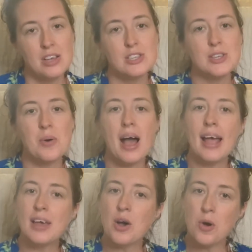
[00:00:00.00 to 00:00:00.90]
So
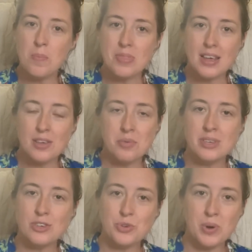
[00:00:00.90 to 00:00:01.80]
I hope that you
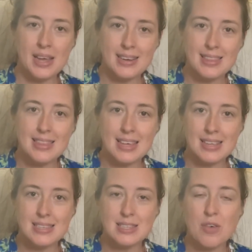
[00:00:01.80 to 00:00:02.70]
enjoyed
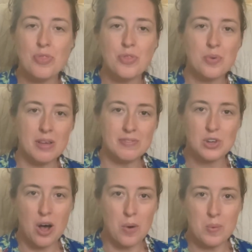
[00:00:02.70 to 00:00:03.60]
this thrift
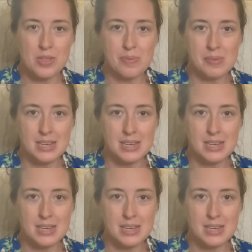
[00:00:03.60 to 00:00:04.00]
haul with me